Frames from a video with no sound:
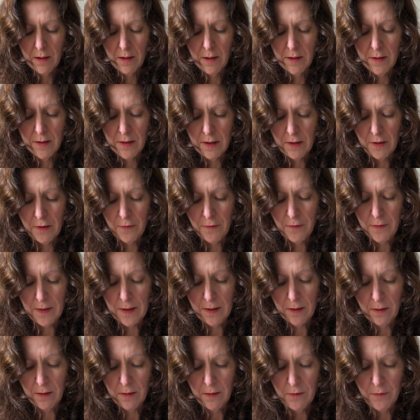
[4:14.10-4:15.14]
until you
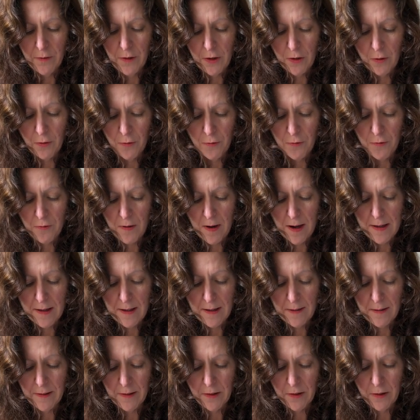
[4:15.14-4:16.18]
feel that your thread
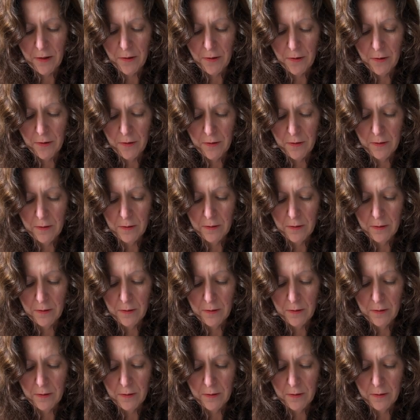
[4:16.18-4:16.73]
is secure.